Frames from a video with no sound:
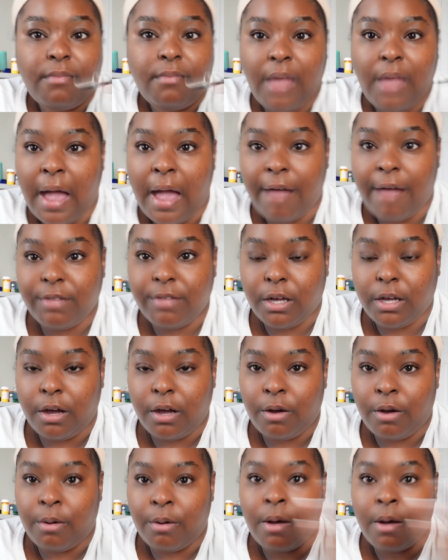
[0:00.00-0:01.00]
I have to
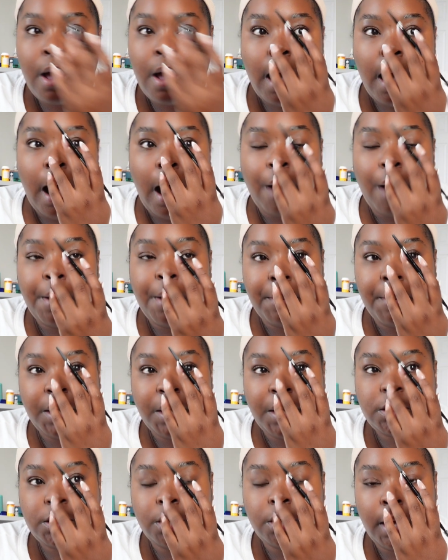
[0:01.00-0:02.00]
go. I'll come
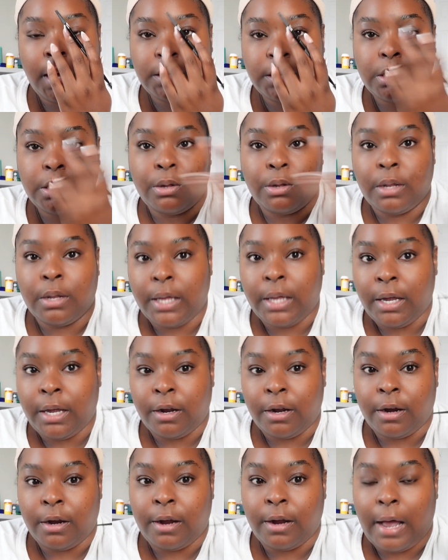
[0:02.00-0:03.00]
back to you guys a little
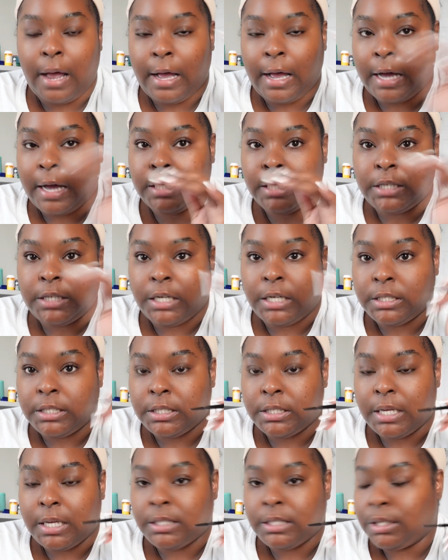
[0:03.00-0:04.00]
later. I got to change this
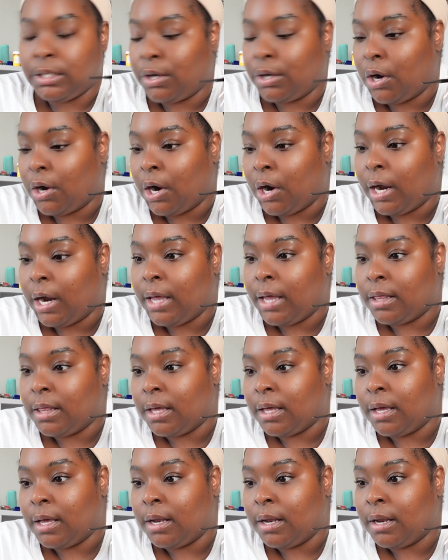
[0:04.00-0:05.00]
SD card, and
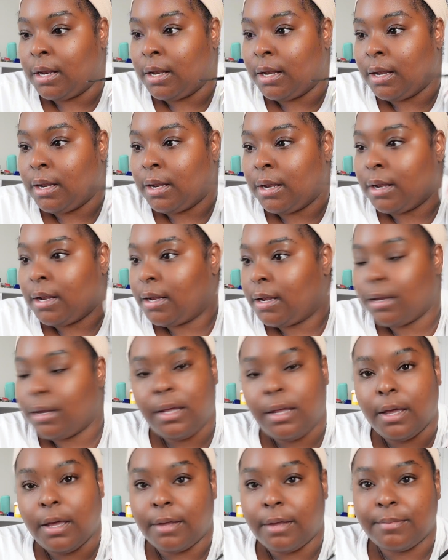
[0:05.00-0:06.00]
then,
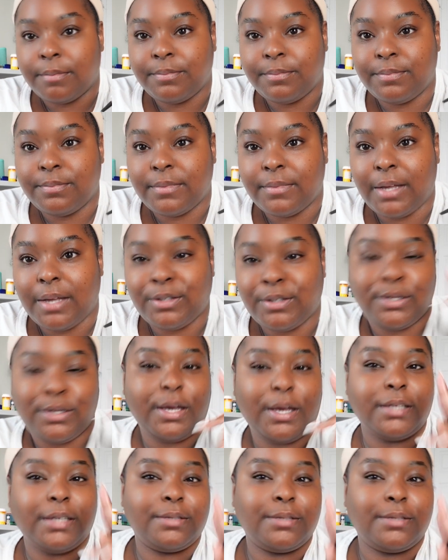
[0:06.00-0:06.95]
yeah, I'll see you guys.